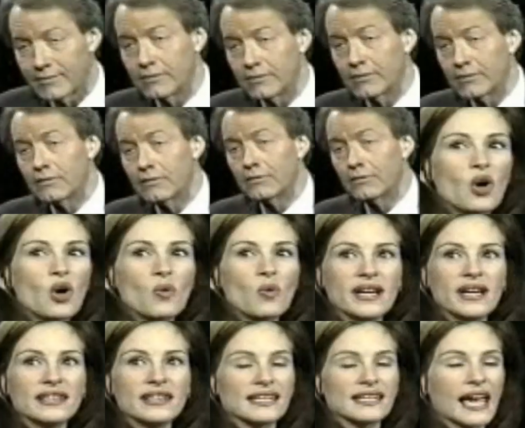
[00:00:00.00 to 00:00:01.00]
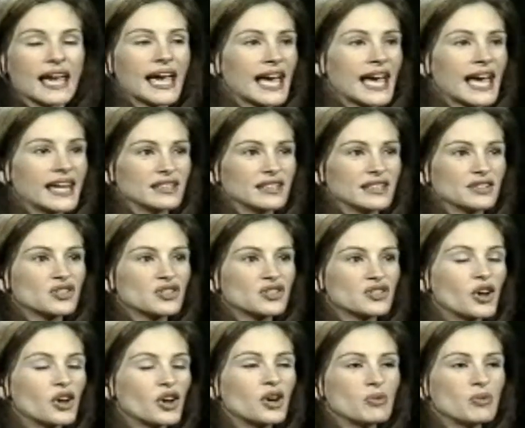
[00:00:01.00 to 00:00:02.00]
He always added
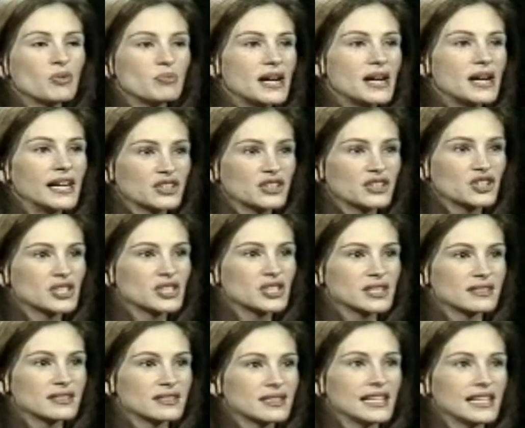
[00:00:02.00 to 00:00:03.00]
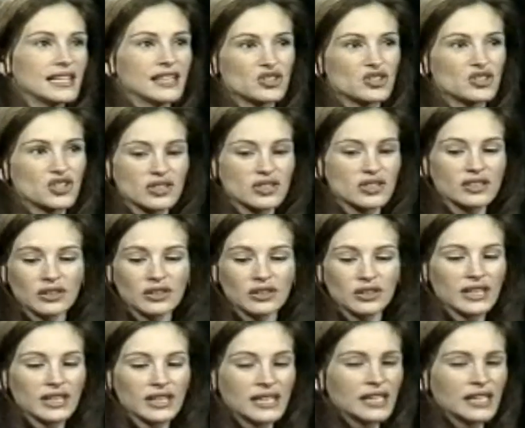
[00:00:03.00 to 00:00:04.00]
so much to the scenes, just
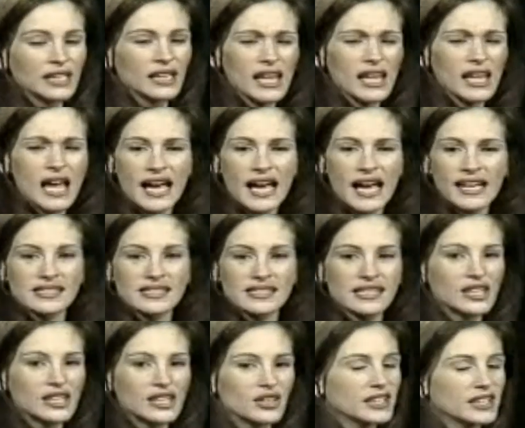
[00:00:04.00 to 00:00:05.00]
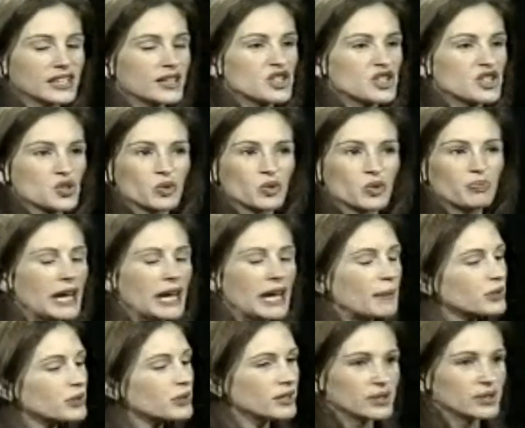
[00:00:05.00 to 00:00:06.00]
little lines here and there just would
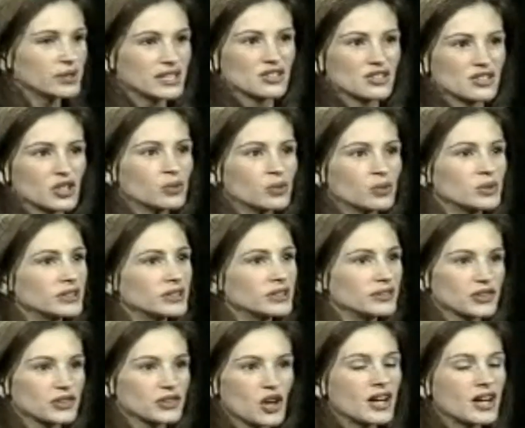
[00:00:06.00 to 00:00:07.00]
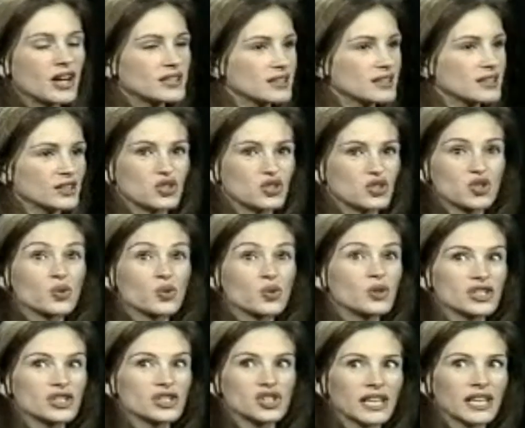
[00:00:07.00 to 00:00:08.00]
pepper it with his own little thoughts as
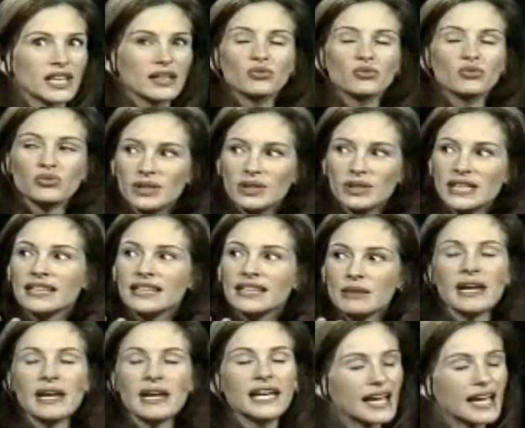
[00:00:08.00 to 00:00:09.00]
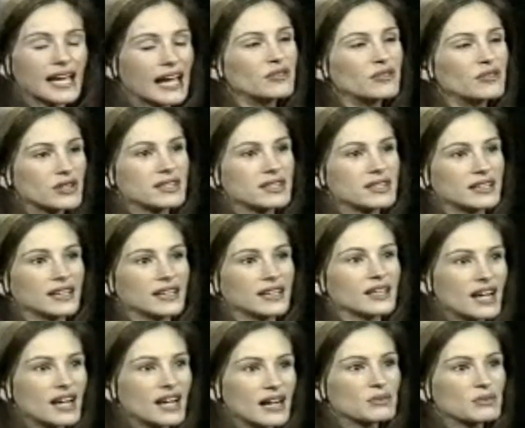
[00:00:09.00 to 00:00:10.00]
George, and it really made
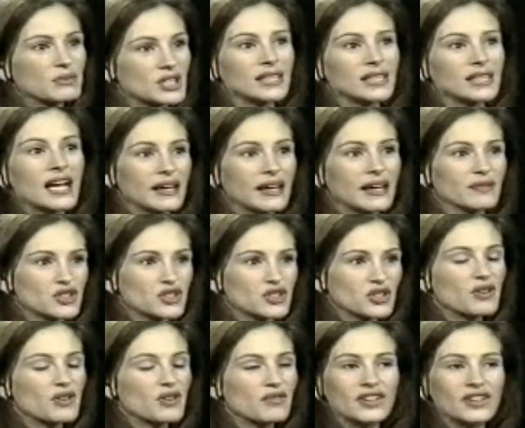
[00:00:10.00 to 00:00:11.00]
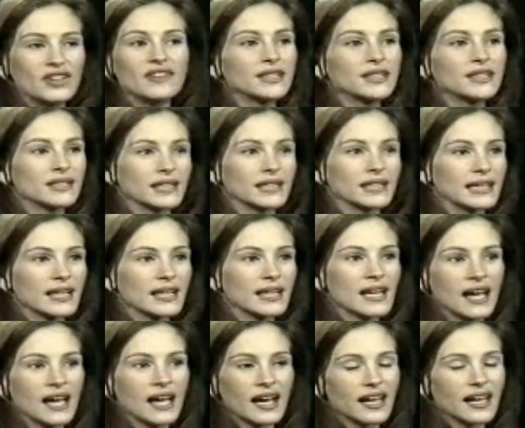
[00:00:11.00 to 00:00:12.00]
everything come to life so vividly.
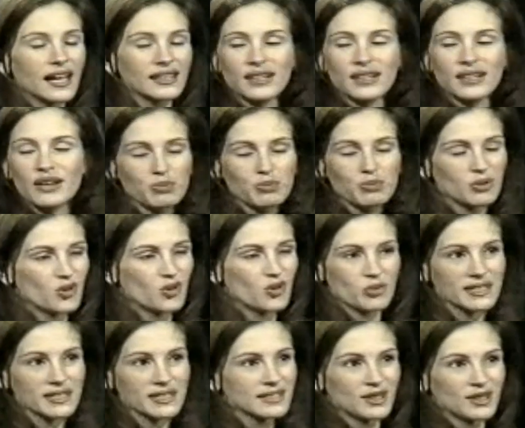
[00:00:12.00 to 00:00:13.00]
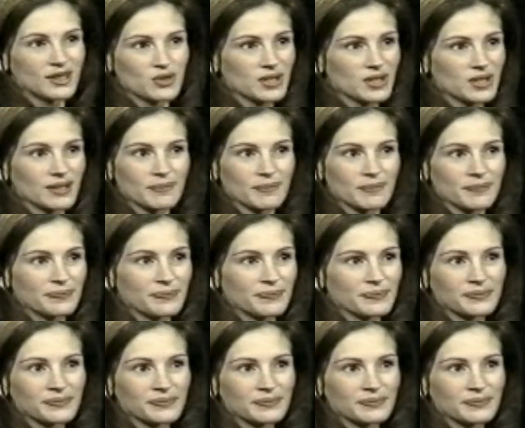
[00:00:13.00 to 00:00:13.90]
Yeah. I love performing scenes with him. I mean, that